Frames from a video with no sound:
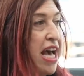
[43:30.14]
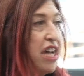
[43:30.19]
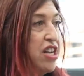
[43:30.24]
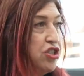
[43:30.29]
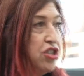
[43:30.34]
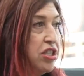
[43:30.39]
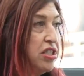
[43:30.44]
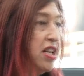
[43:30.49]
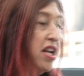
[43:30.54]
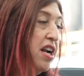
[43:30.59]

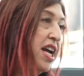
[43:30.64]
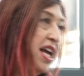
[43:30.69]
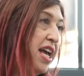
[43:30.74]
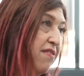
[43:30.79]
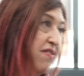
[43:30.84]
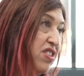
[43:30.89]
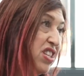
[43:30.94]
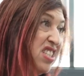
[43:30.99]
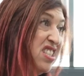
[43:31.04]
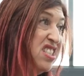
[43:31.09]
imagine that I
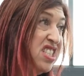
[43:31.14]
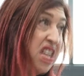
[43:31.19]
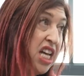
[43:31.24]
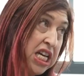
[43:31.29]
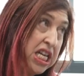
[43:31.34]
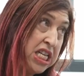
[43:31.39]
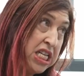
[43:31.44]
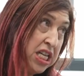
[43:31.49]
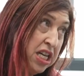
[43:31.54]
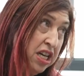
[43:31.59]
have a
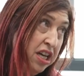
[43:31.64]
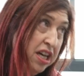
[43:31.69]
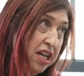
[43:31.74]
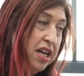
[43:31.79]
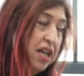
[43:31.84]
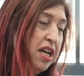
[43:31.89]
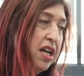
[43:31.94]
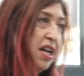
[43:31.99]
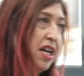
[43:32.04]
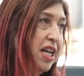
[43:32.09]
sun
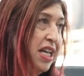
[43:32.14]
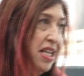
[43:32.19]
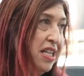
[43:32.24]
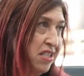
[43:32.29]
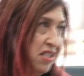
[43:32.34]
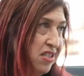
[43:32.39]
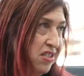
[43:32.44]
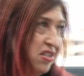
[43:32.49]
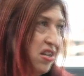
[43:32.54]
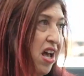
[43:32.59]

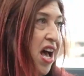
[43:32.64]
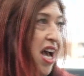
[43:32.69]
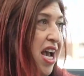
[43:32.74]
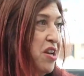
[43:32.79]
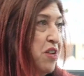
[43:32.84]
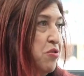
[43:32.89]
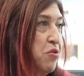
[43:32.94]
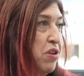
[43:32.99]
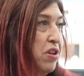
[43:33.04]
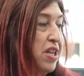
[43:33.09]

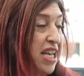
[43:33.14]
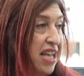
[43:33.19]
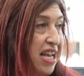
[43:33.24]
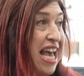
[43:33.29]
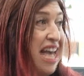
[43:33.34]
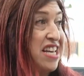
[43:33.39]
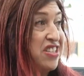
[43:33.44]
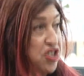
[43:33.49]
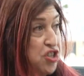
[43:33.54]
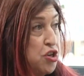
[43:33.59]
inside,
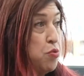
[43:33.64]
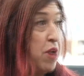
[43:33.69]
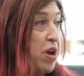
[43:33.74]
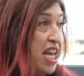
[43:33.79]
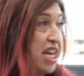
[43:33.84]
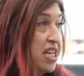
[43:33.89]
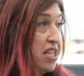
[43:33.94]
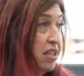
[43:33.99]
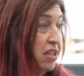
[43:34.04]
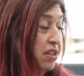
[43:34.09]
like S U
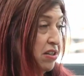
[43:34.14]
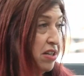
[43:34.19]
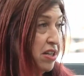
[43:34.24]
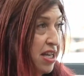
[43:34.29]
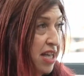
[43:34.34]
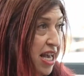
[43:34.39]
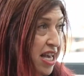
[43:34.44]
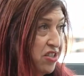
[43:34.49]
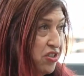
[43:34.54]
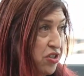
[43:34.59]
N,
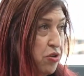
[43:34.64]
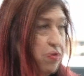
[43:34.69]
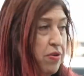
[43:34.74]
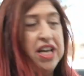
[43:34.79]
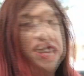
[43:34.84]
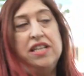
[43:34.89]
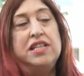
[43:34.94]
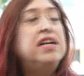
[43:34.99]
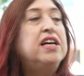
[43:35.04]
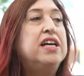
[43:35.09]
S
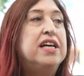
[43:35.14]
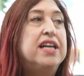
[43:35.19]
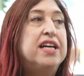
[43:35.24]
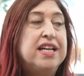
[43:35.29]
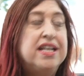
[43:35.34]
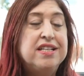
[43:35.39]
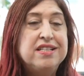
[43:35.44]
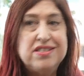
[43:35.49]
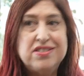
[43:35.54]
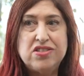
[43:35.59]
U N,
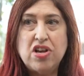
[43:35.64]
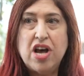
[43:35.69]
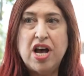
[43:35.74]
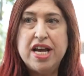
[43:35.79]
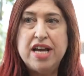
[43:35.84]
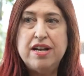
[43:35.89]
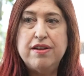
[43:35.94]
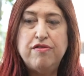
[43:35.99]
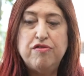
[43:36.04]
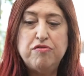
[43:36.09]

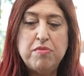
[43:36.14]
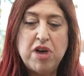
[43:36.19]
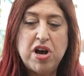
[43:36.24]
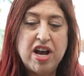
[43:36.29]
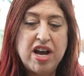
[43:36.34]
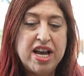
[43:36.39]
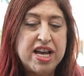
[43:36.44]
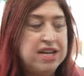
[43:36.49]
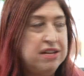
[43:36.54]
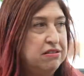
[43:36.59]
inside of
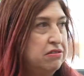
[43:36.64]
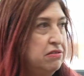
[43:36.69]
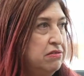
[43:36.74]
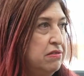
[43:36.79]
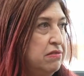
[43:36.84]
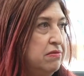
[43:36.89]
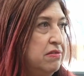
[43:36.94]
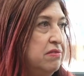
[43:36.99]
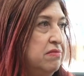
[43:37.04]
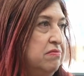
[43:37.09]
my
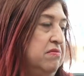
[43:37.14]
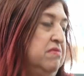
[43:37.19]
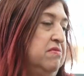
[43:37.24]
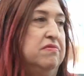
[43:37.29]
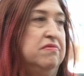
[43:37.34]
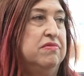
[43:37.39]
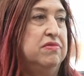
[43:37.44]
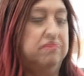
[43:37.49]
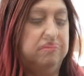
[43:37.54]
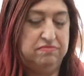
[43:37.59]

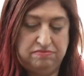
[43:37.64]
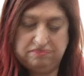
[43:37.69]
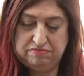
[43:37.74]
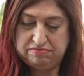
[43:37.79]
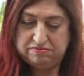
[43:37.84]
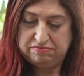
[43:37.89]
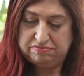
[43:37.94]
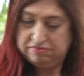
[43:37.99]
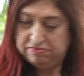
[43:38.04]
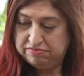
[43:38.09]
mm-hmm.
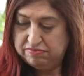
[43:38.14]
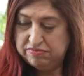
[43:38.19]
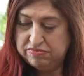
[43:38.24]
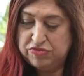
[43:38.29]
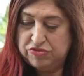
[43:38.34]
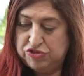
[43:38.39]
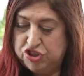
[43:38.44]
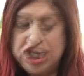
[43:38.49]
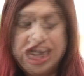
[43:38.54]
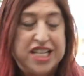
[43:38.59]

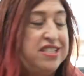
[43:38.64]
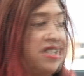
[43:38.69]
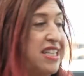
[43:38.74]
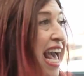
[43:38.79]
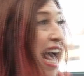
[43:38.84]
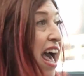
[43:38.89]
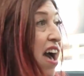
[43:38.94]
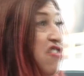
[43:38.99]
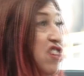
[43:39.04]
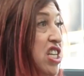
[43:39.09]

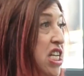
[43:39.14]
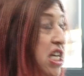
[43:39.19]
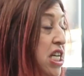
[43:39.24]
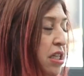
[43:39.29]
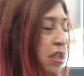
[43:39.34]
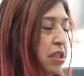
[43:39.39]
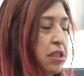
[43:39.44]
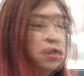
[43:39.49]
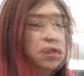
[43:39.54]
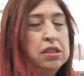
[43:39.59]
chest
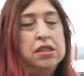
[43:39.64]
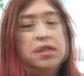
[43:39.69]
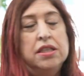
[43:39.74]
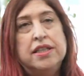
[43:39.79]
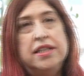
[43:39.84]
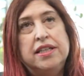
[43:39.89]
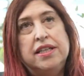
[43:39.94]
cavity.